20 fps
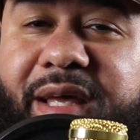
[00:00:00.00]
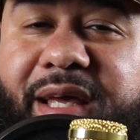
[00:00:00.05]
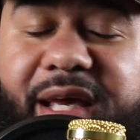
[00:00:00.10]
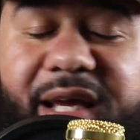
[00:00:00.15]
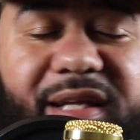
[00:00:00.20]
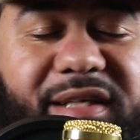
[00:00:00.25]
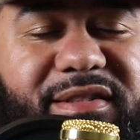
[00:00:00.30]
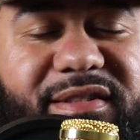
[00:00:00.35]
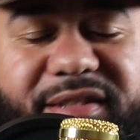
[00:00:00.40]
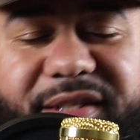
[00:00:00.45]

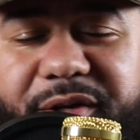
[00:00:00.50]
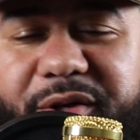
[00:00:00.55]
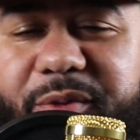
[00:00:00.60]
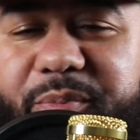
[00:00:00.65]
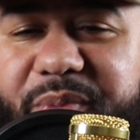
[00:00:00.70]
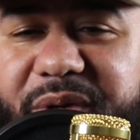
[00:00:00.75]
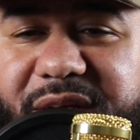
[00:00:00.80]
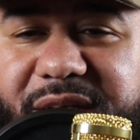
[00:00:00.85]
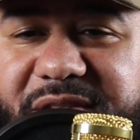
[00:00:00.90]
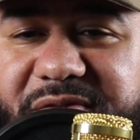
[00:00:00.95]
It is still the
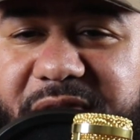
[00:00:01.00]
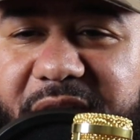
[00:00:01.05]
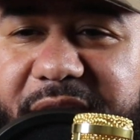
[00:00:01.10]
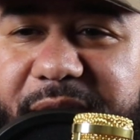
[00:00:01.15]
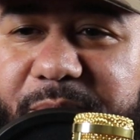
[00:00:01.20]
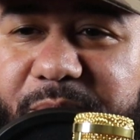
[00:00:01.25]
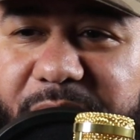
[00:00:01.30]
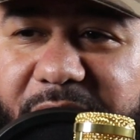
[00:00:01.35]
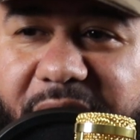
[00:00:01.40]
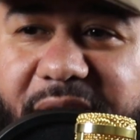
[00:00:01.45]
biggest fight
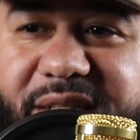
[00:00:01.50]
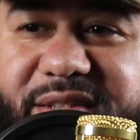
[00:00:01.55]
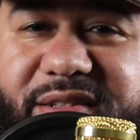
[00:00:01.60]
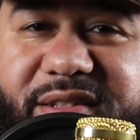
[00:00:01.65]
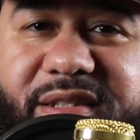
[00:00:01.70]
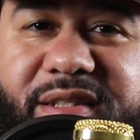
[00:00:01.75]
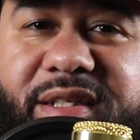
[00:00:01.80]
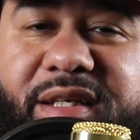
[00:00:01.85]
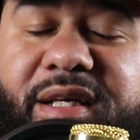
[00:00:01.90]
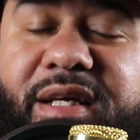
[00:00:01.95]
in
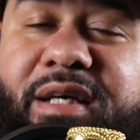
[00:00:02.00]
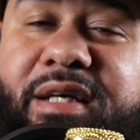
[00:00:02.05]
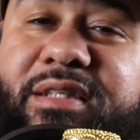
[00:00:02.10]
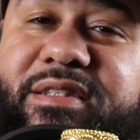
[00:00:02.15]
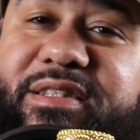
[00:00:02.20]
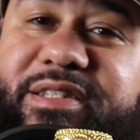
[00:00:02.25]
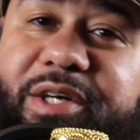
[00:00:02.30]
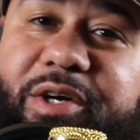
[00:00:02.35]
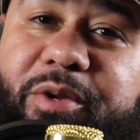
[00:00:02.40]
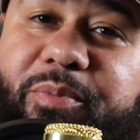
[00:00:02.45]
boxing,
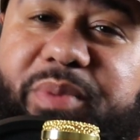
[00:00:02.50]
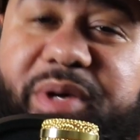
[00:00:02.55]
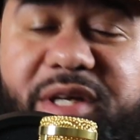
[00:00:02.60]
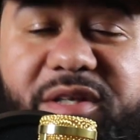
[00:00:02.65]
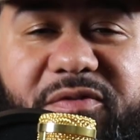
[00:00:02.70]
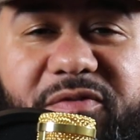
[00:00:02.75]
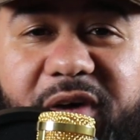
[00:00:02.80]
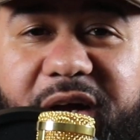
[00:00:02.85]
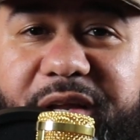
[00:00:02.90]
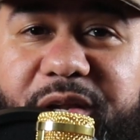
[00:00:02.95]
still the
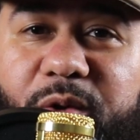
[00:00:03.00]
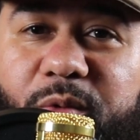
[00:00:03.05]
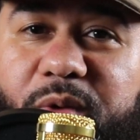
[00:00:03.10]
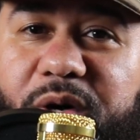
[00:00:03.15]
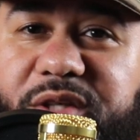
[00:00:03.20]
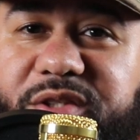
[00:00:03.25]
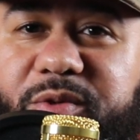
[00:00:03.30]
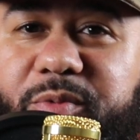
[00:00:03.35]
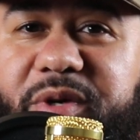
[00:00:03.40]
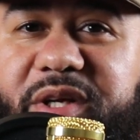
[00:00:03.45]
biggest fight in the
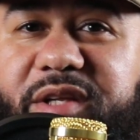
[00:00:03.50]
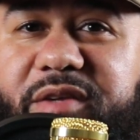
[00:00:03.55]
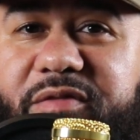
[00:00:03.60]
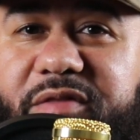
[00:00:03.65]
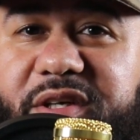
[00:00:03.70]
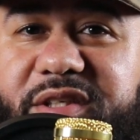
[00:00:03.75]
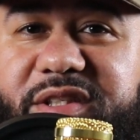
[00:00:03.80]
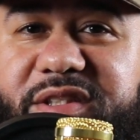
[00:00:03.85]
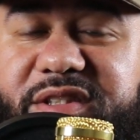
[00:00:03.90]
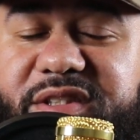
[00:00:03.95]
welterweight
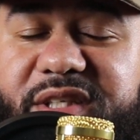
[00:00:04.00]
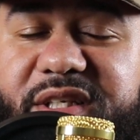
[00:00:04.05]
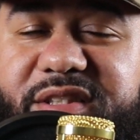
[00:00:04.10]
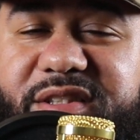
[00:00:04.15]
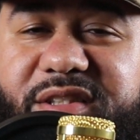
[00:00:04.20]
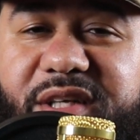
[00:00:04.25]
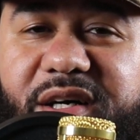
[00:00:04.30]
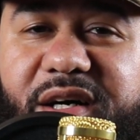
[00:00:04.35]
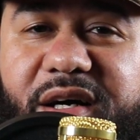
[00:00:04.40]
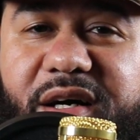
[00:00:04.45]
division
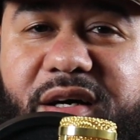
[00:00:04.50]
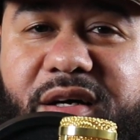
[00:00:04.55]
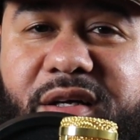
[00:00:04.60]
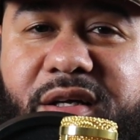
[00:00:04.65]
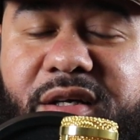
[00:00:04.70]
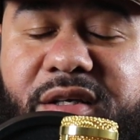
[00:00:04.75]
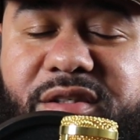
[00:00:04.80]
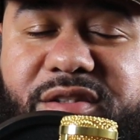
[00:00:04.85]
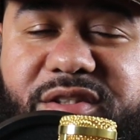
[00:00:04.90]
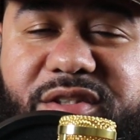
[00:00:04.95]
since uh,
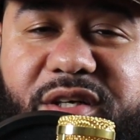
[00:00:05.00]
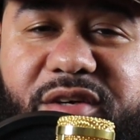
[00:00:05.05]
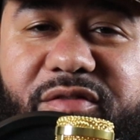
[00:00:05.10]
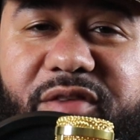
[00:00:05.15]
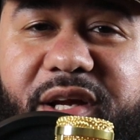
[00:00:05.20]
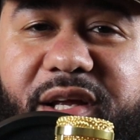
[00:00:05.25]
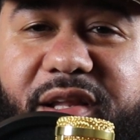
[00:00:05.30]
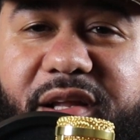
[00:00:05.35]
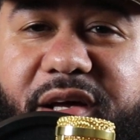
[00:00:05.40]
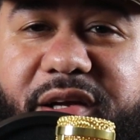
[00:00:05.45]
Sugar
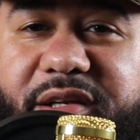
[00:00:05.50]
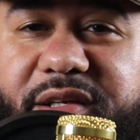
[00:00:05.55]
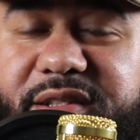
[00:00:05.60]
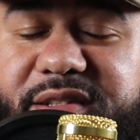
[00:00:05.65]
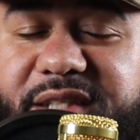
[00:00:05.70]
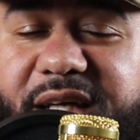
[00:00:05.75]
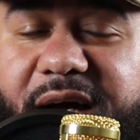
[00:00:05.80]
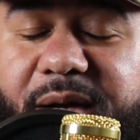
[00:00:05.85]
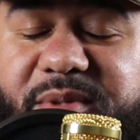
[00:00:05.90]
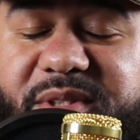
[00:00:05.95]
Ray Leonard and
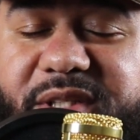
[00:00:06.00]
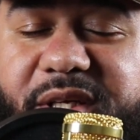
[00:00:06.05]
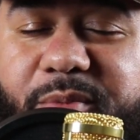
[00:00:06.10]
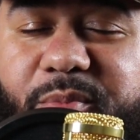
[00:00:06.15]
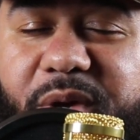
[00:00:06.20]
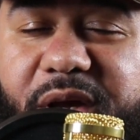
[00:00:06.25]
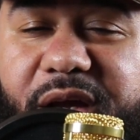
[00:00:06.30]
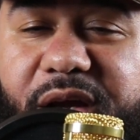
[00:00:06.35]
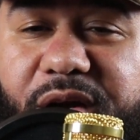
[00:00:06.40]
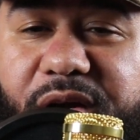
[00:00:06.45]
Thomas
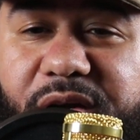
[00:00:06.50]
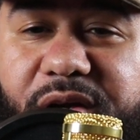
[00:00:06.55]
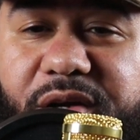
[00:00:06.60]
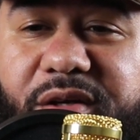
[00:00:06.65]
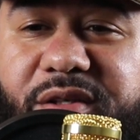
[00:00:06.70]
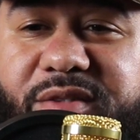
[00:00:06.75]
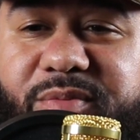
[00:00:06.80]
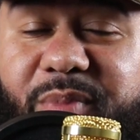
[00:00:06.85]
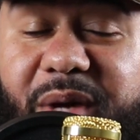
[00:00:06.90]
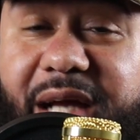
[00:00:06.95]
Hitman
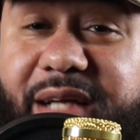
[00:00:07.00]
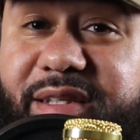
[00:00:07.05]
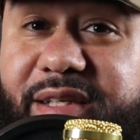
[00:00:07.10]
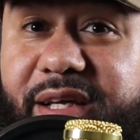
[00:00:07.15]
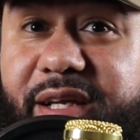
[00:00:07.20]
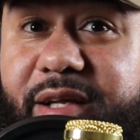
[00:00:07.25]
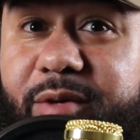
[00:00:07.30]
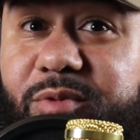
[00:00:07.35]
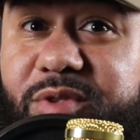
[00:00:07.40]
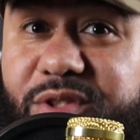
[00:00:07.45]
Hearns. Back
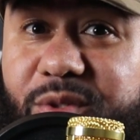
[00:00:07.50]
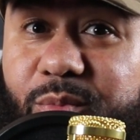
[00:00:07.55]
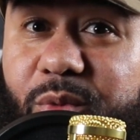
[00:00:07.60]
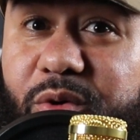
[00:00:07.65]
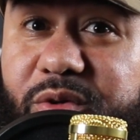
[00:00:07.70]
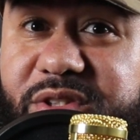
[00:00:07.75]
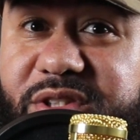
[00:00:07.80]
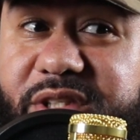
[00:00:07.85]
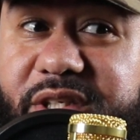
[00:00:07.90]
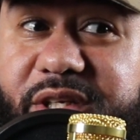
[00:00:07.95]
then, he was the
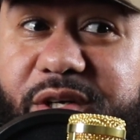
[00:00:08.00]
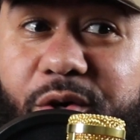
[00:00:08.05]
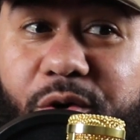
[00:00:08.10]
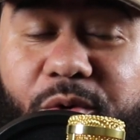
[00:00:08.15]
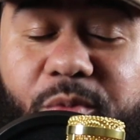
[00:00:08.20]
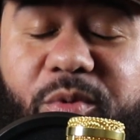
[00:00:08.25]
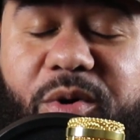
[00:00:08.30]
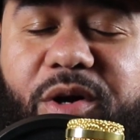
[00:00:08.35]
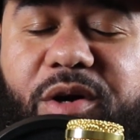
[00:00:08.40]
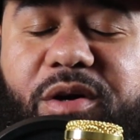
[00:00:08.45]
Motor City
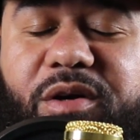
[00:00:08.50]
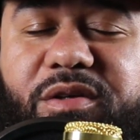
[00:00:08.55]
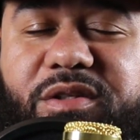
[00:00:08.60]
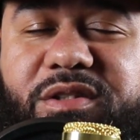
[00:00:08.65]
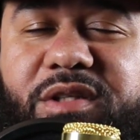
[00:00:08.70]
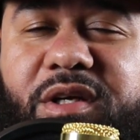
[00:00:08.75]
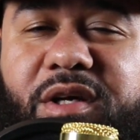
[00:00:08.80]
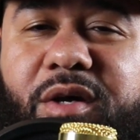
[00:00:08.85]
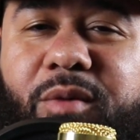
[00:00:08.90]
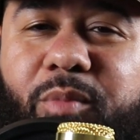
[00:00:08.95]
Cobra
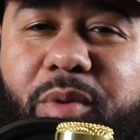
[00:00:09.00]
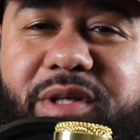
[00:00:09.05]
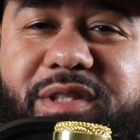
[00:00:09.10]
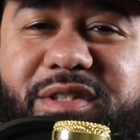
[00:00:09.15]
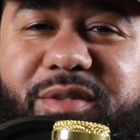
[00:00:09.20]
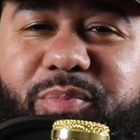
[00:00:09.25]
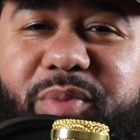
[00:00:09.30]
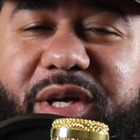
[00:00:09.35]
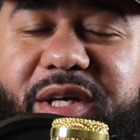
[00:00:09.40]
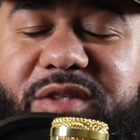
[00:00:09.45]
Hearns, but it's
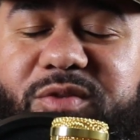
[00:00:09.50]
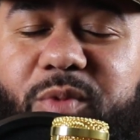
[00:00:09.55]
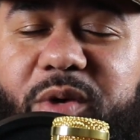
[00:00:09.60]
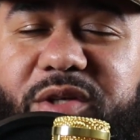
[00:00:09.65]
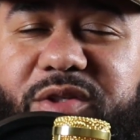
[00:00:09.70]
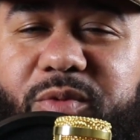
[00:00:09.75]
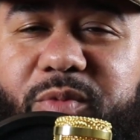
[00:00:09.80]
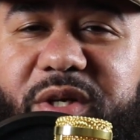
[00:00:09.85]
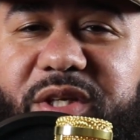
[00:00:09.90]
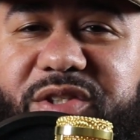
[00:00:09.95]
the biggest
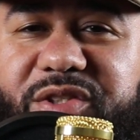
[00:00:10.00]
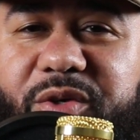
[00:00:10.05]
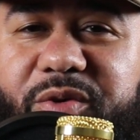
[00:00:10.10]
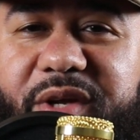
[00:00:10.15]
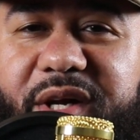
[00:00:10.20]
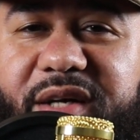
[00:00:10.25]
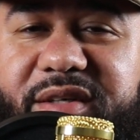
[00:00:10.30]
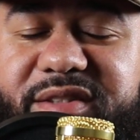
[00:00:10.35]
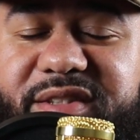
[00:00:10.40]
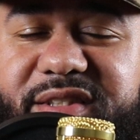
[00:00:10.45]
welterweight
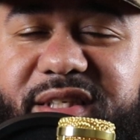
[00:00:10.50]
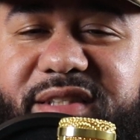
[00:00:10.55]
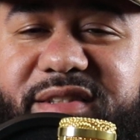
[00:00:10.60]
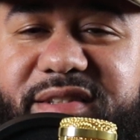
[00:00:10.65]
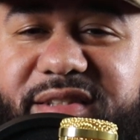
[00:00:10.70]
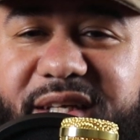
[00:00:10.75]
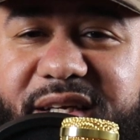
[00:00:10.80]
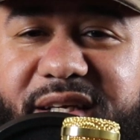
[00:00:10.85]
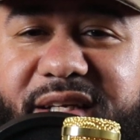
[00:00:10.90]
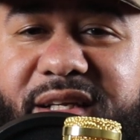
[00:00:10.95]
showdown since
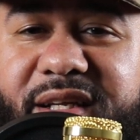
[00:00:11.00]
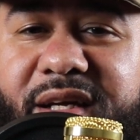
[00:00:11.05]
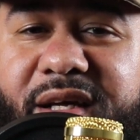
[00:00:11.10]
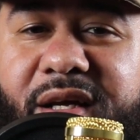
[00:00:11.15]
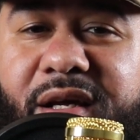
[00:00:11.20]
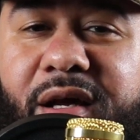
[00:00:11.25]
then.